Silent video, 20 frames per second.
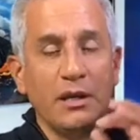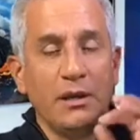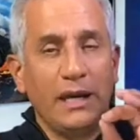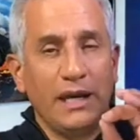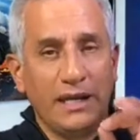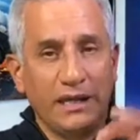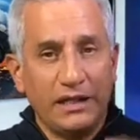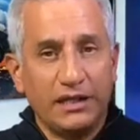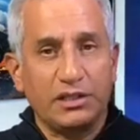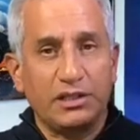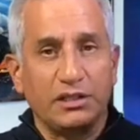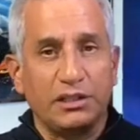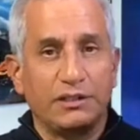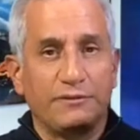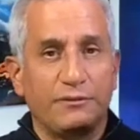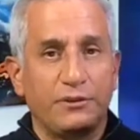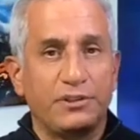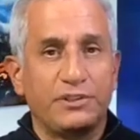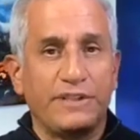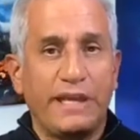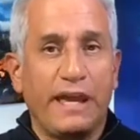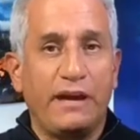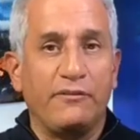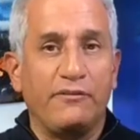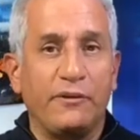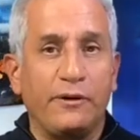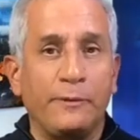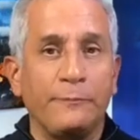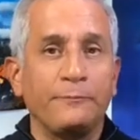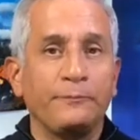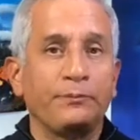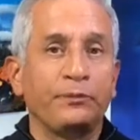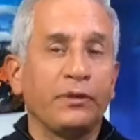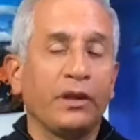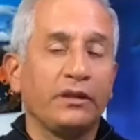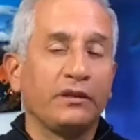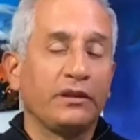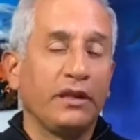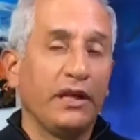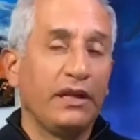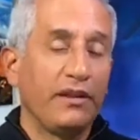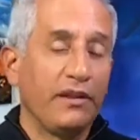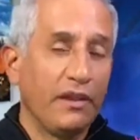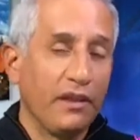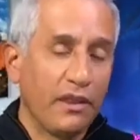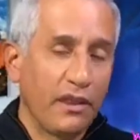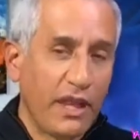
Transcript: Initially, as first salvo, they